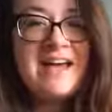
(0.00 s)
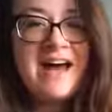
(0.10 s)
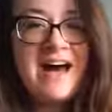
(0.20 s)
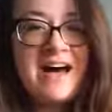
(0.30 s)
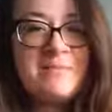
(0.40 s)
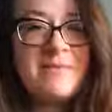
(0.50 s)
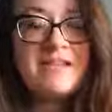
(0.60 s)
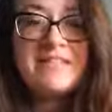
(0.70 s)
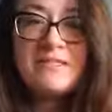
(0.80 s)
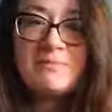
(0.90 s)
And
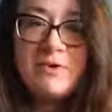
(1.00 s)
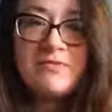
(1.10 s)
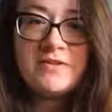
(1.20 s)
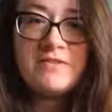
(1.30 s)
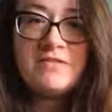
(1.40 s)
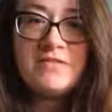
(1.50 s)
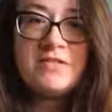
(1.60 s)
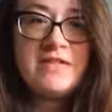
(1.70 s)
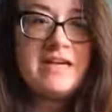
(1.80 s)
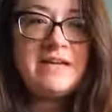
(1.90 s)
since more folks have
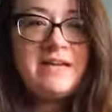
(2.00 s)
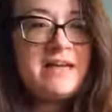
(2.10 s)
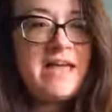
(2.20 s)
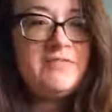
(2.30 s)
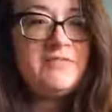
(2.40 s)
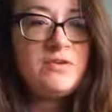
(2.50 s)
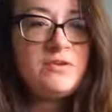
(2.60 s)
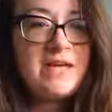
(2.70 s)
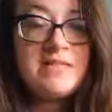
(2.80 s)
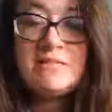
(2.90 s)
tuned in, if you
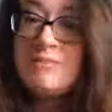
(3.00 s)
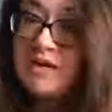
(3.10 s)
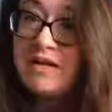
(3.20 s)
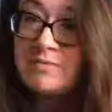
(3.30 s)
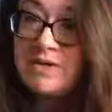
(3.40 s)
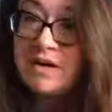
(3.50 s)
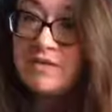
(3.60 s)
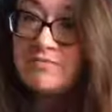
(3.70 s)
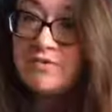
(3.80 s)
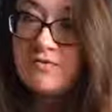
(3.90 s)
like to bring your dog
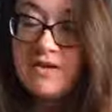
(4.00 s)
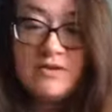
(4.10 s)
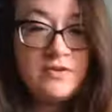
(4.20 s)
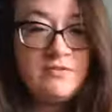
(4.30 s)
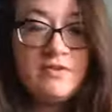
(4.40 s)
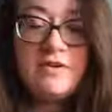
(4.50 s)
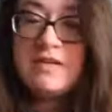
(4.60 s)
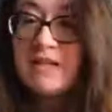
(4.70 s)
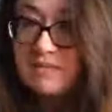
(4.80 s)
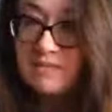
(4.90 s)
to Fort Vancouver, you
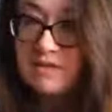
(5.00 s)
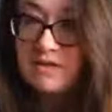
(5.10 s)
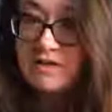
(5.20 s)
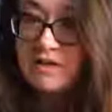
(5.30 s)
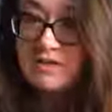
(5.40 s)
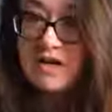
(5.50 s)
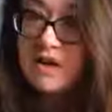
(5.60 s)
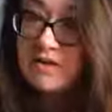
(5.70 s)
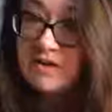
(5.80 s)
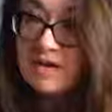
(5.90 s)
like to bring your dog to
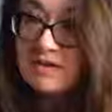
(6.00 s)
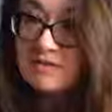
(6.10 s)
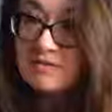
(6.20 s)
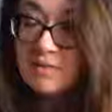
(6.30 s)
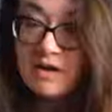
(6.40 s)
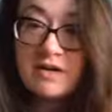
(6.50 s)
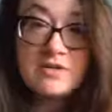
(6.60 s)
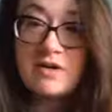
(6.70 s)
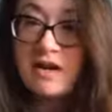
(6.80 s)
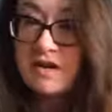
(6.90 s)
other national parks
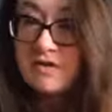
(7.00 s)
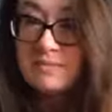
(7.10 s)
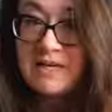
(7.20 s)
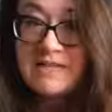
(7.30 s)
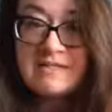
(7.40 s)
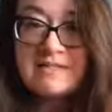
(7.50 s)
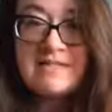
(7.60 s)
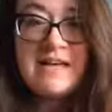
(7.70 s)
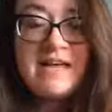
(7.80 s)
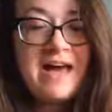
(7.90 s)
or other places,
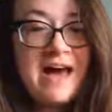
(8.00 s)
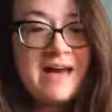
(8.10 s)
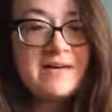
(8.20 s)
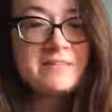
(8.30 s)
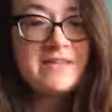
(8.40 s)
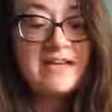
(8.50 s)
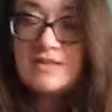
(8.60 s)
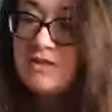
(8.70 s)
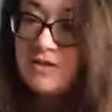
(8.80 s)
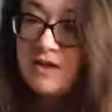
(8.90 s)
Let
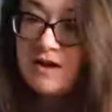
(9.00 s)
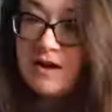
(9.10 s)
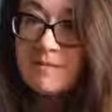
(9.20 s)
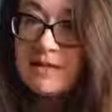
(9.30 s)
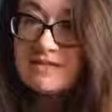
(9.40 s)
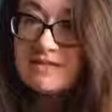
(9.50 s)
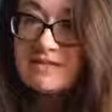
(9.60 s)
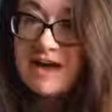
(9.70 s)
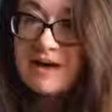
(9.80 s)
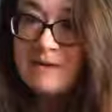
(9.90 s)
us know in the comments
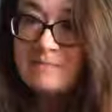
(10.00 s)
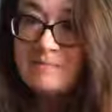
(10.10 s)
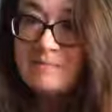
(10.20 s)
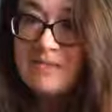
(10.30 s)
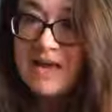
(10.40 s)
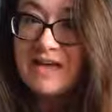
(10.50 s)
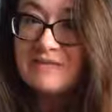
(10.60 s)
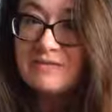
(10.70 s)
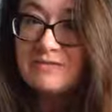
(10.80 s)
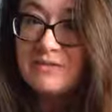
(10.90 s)

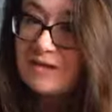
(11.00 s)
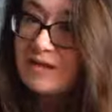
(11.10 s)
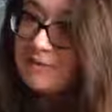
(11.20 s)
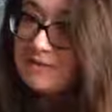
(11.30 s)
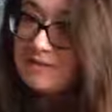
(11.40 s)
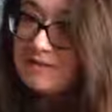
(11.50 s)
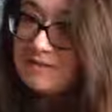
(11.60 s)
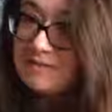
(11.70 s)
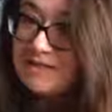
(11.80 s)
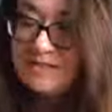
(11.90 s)
and share that with us,
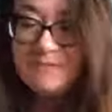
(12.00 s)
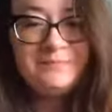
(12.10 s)
please.